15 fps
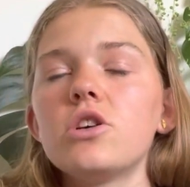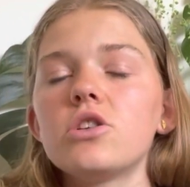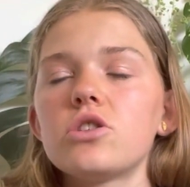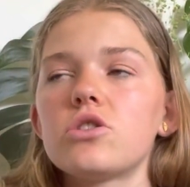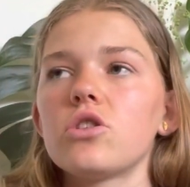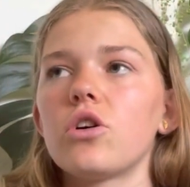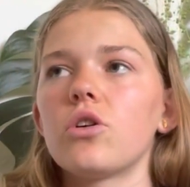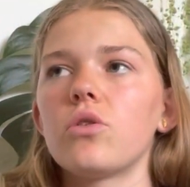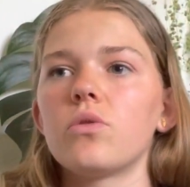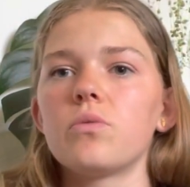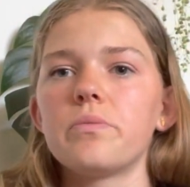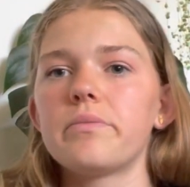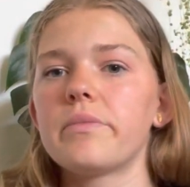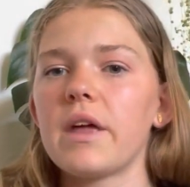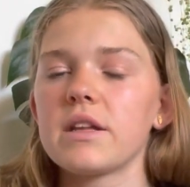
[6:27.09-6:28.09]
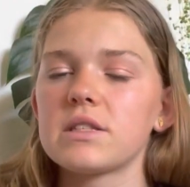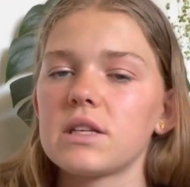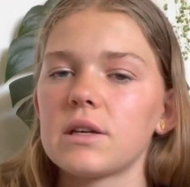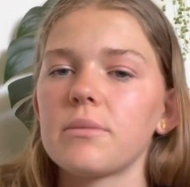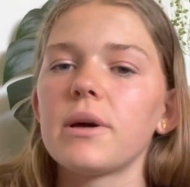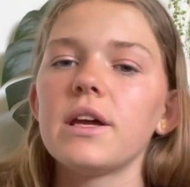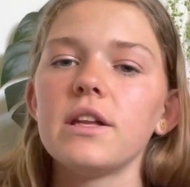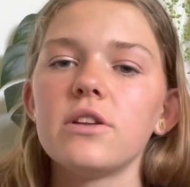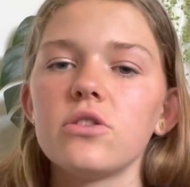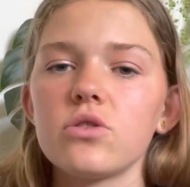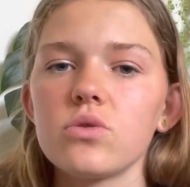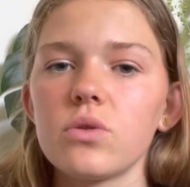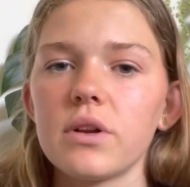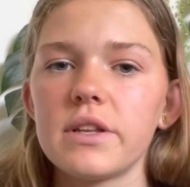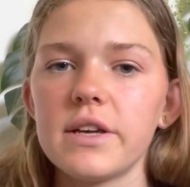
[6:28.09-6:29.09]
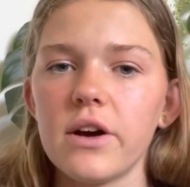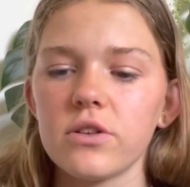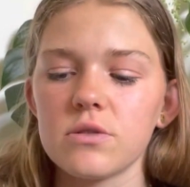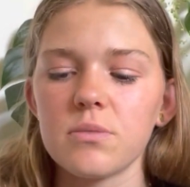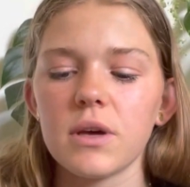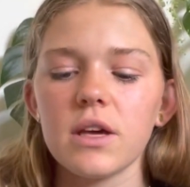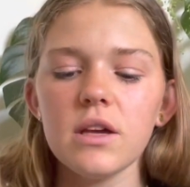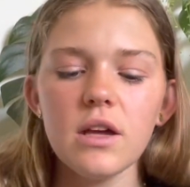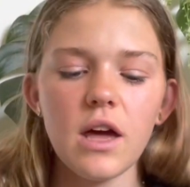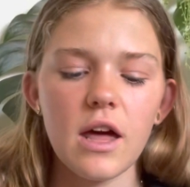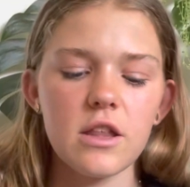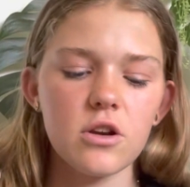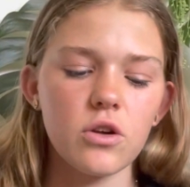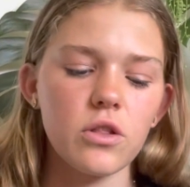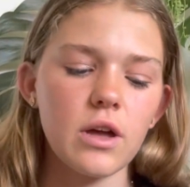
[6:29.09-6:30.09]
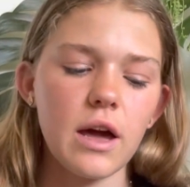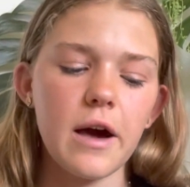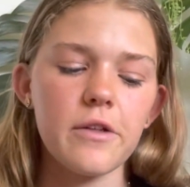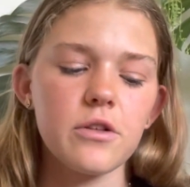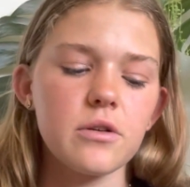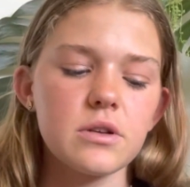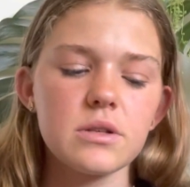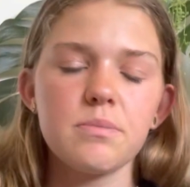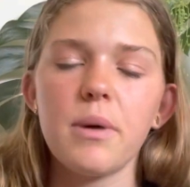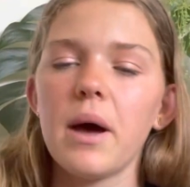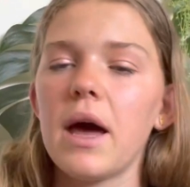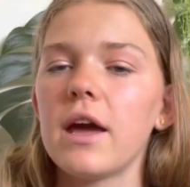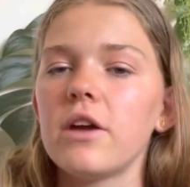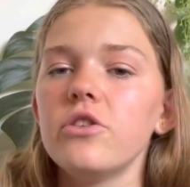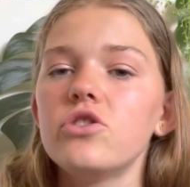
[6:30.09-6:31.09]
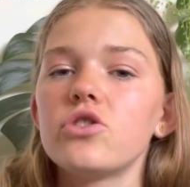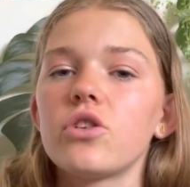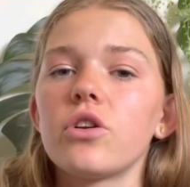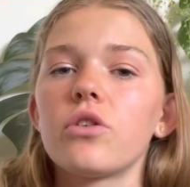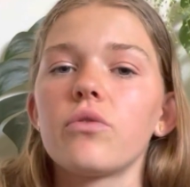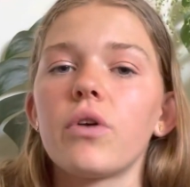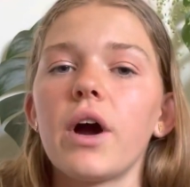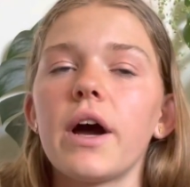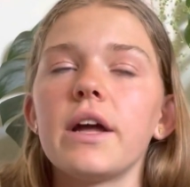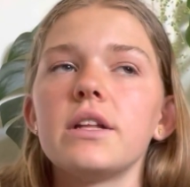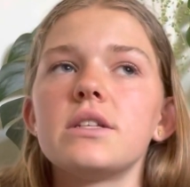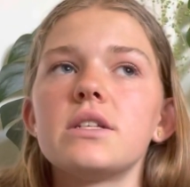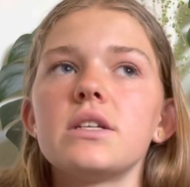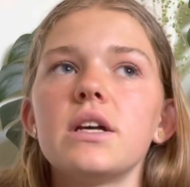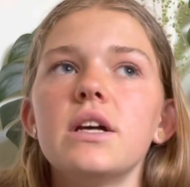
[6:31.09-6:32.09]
So that's something my eating disorder tells me. And then on the other page you're going to write